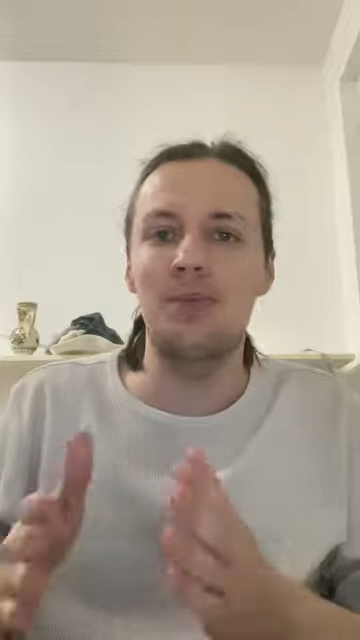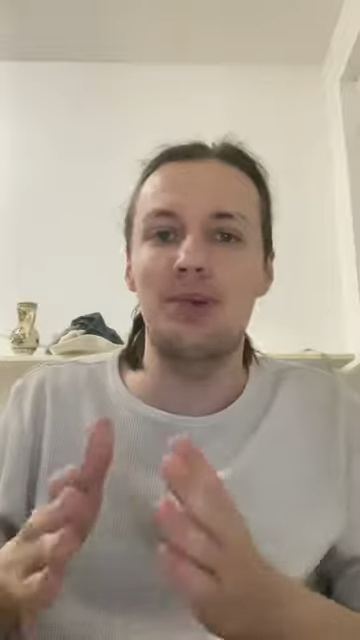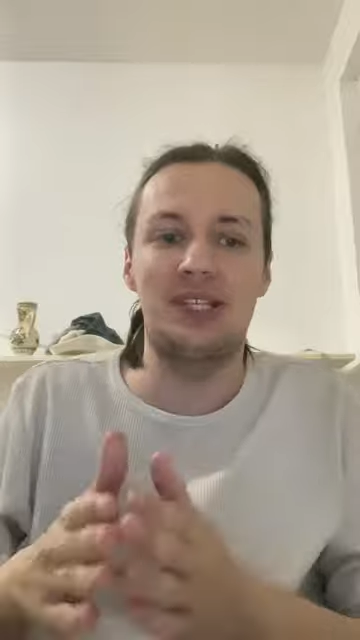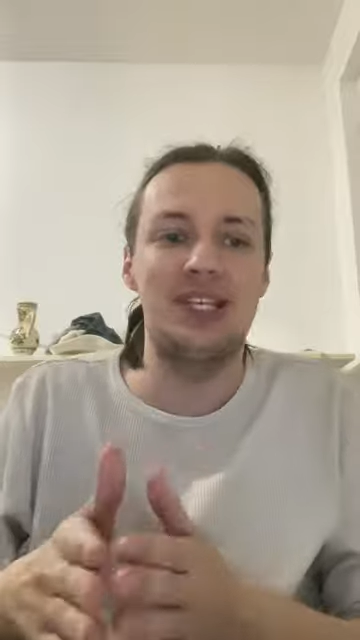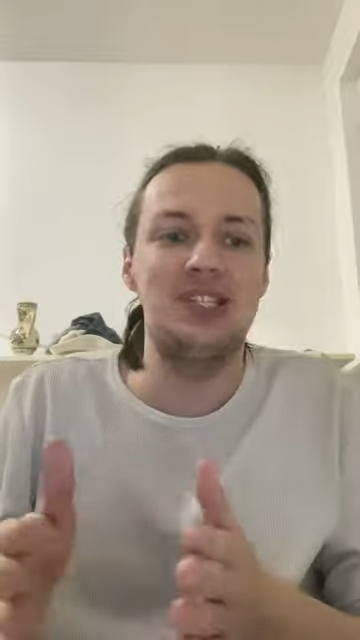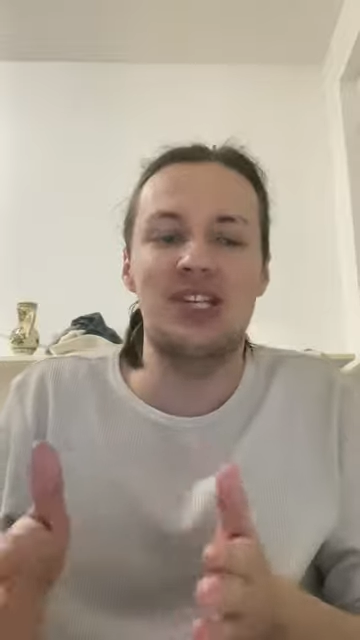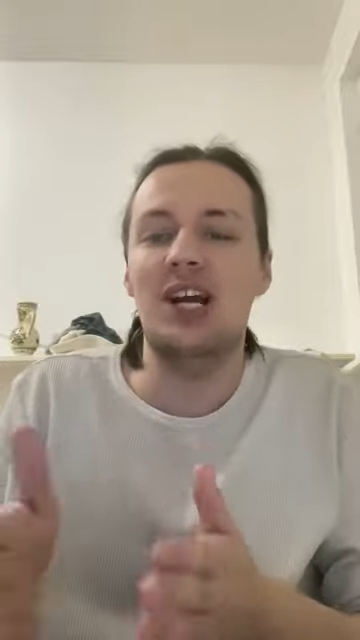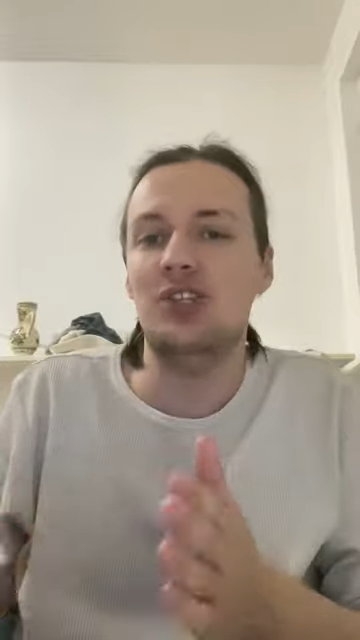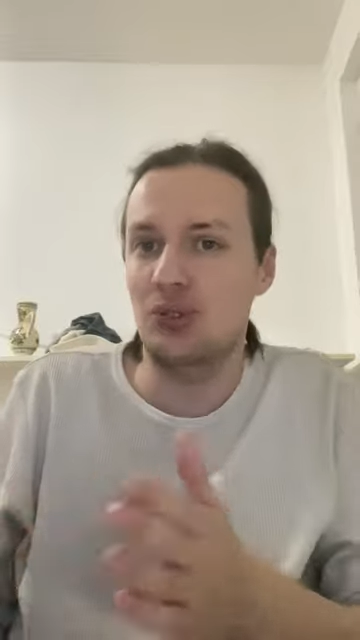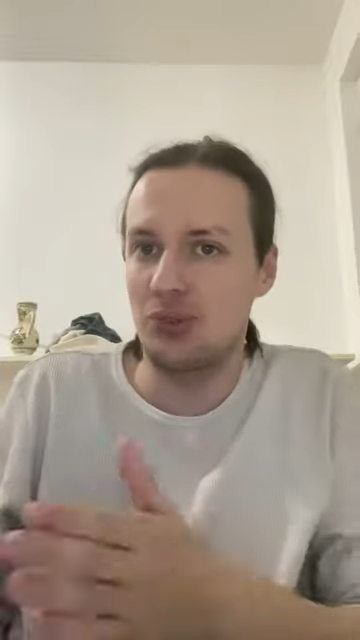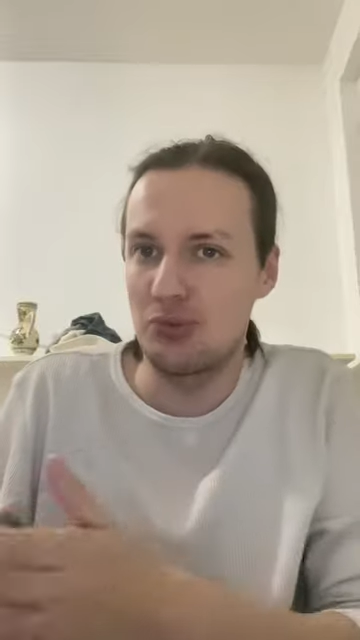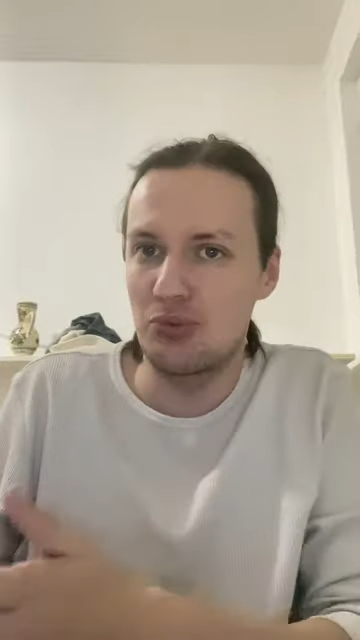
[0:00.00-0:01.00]
but he's
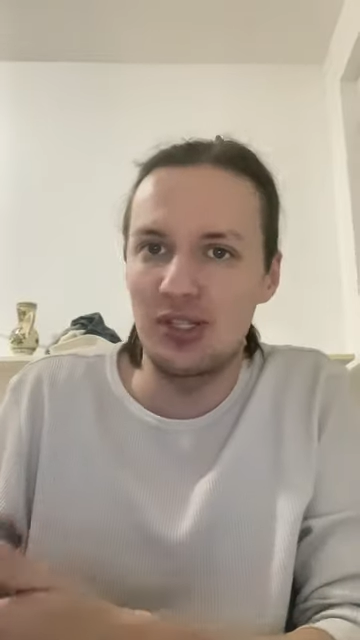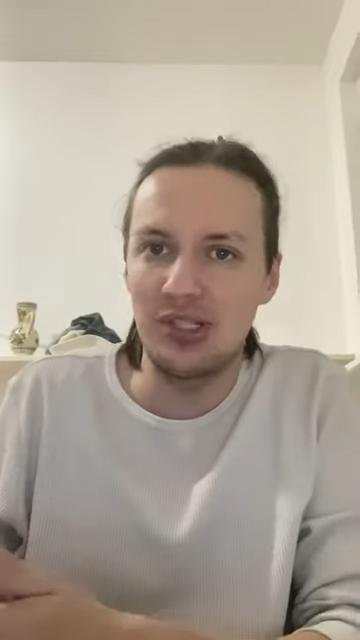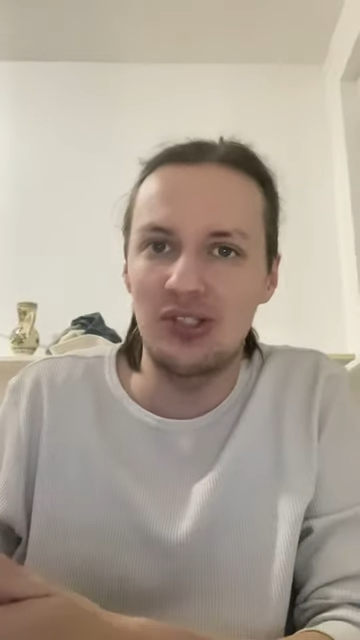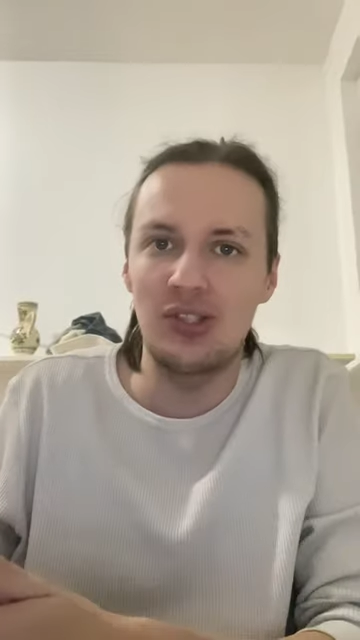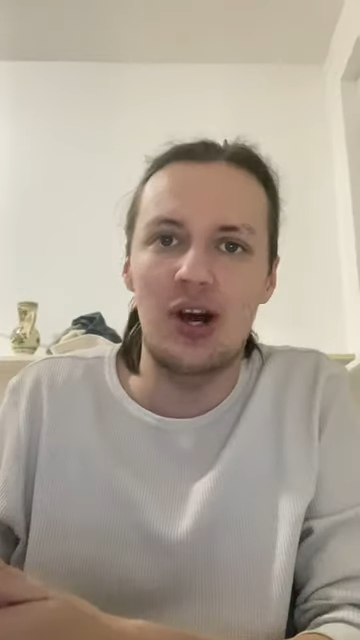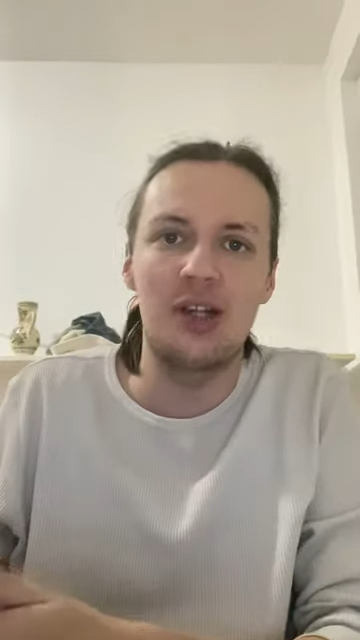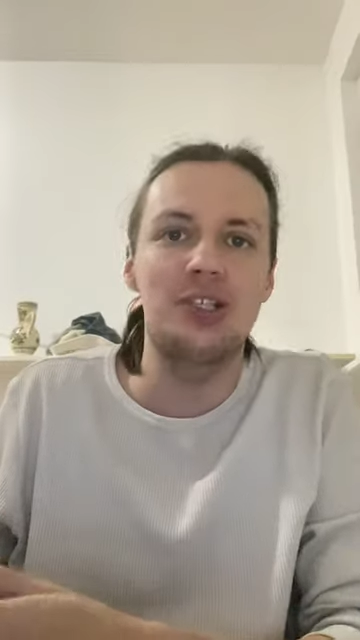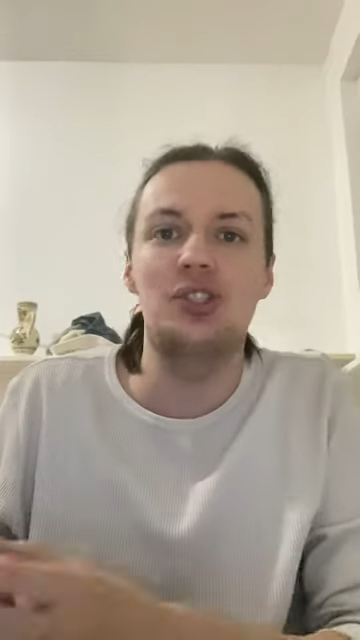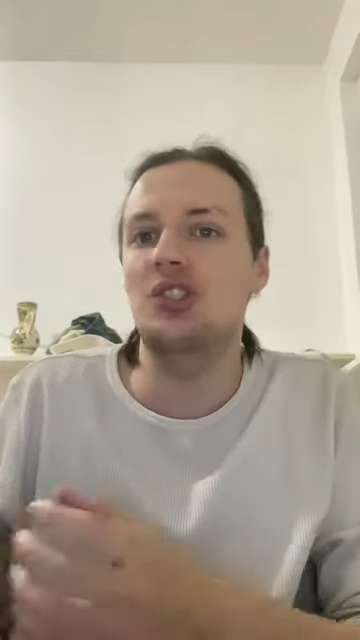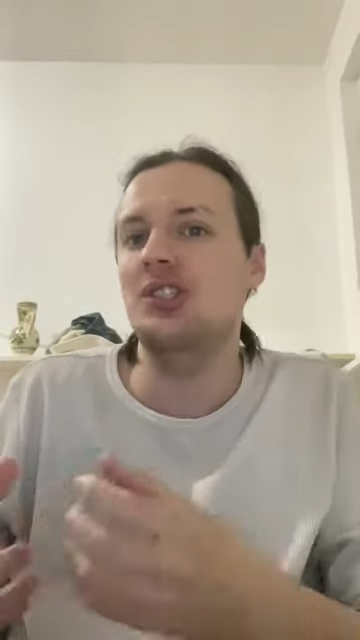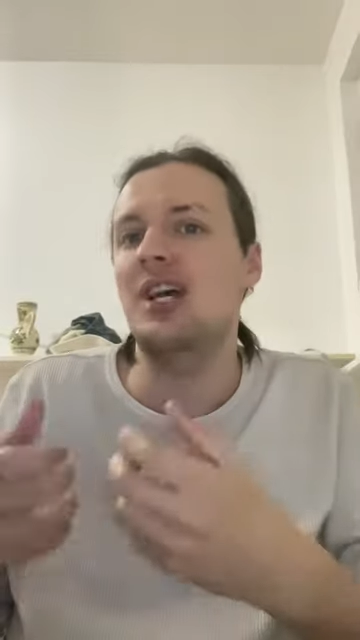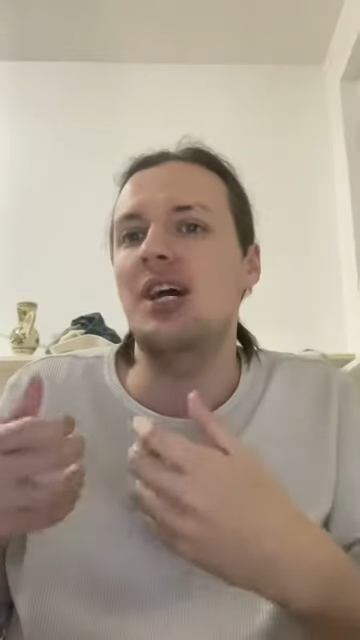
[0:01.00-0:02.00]
actually really done and
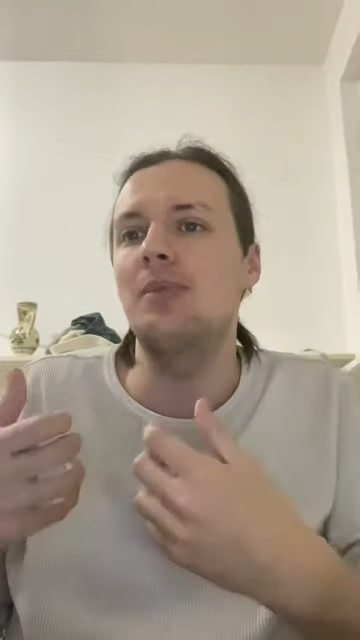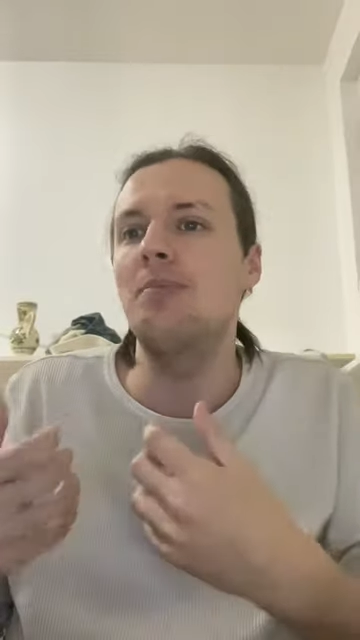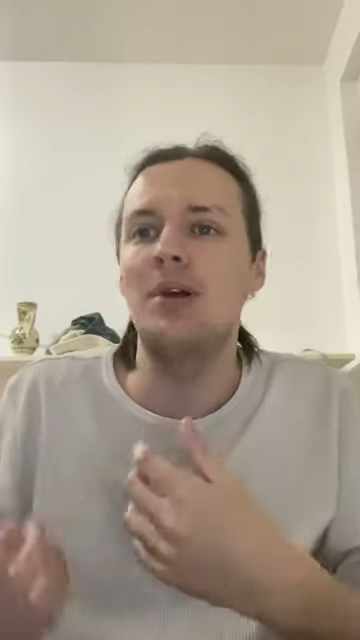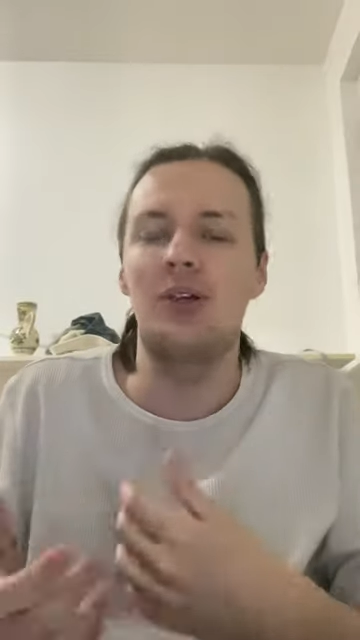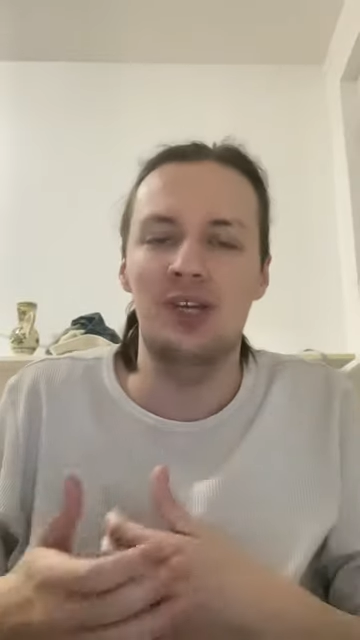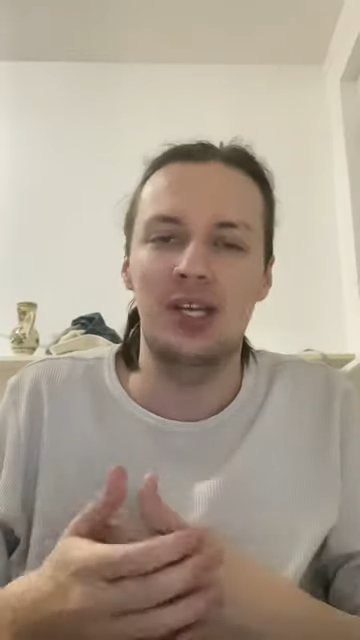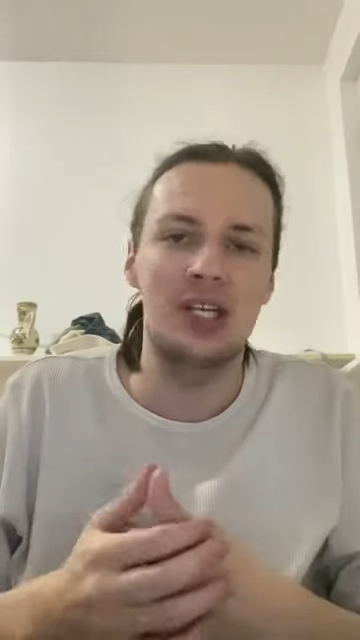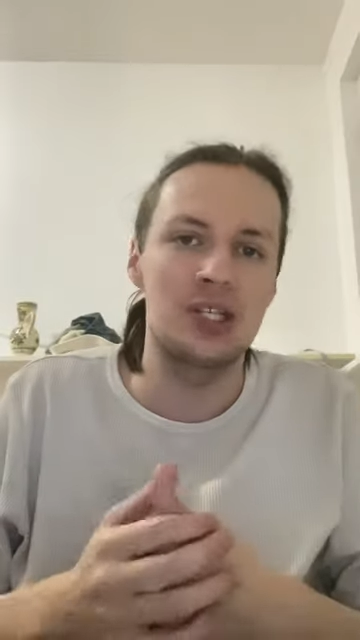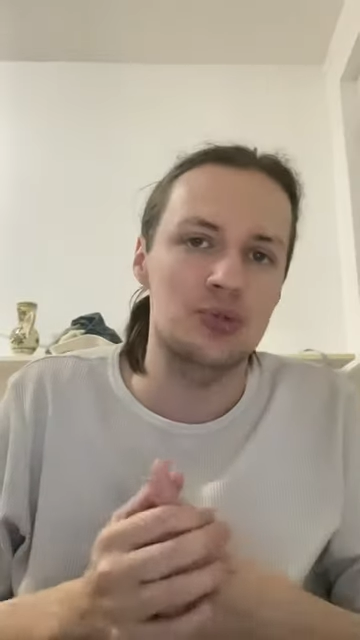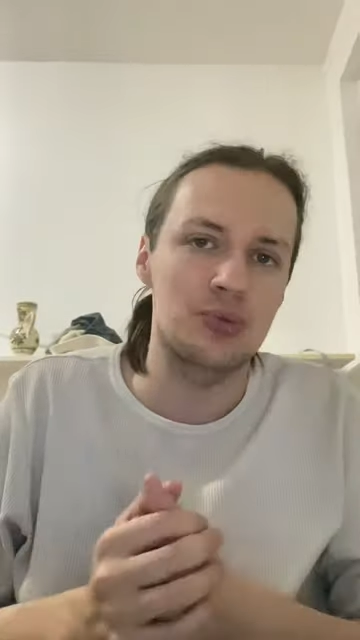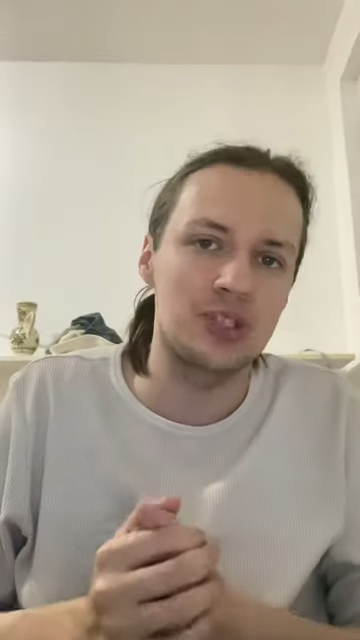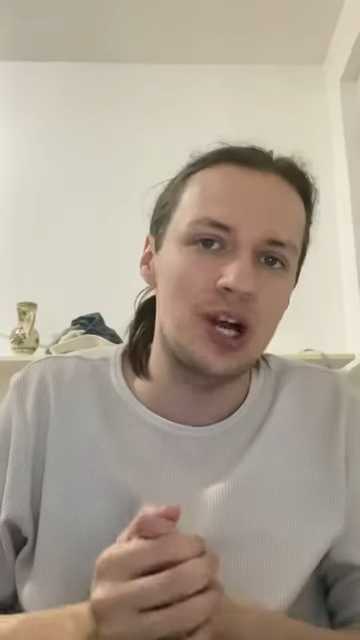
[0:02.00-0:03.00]
just kind of milking
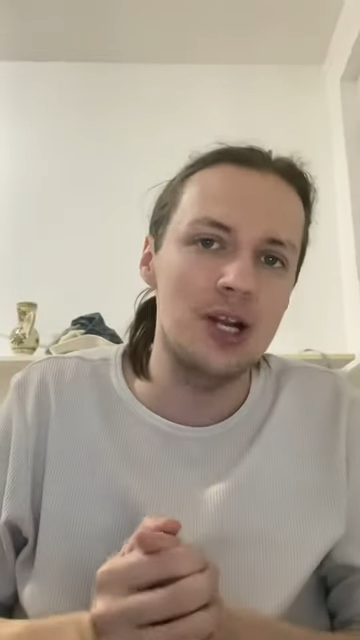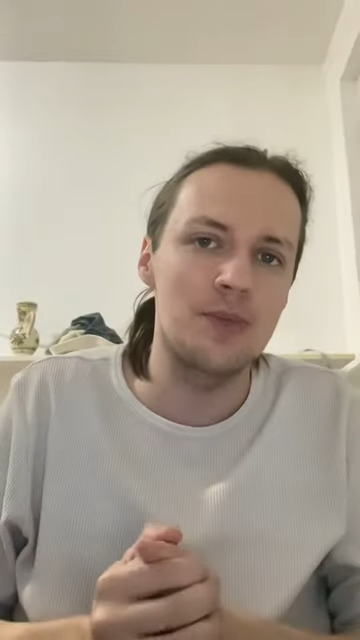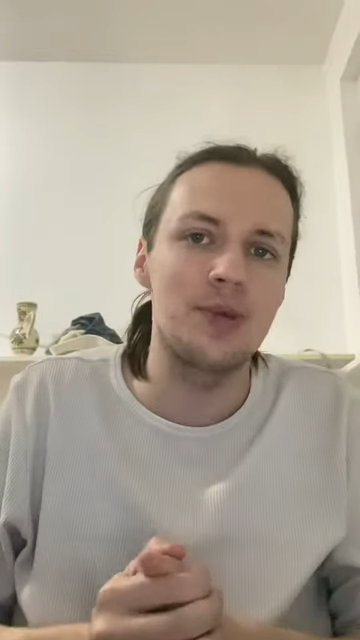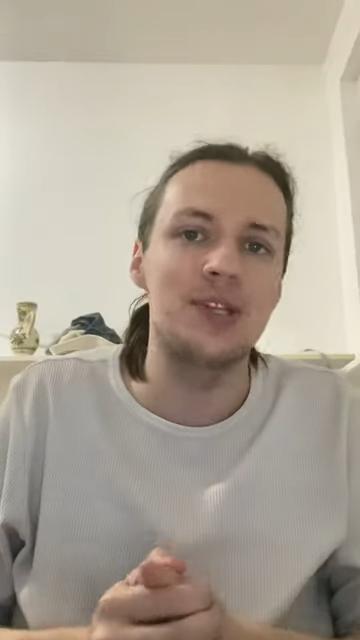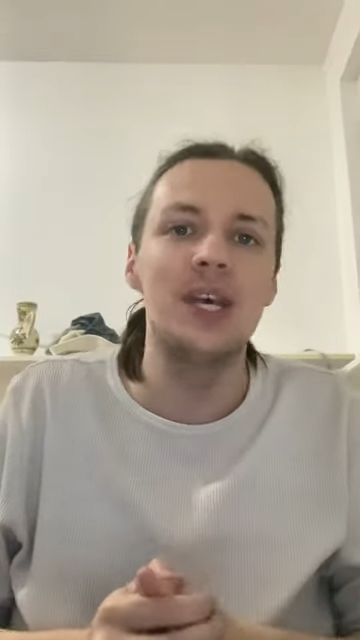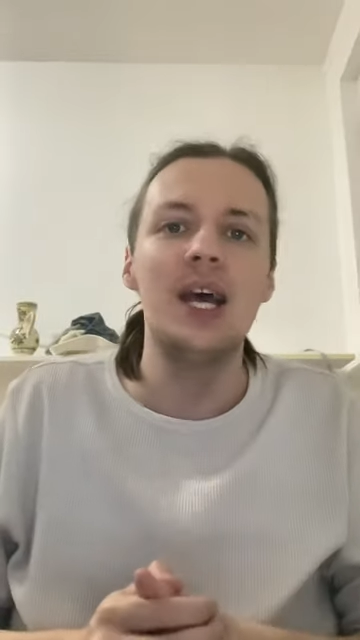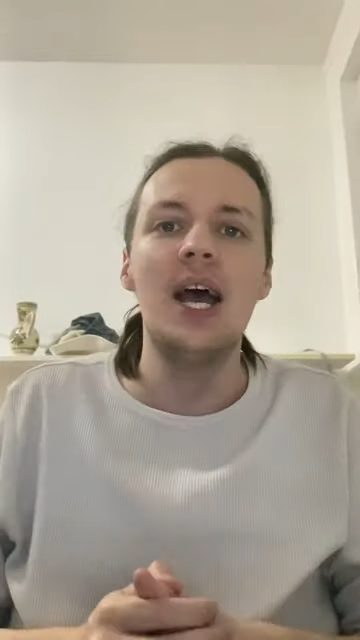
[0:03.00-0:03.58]
his retirement.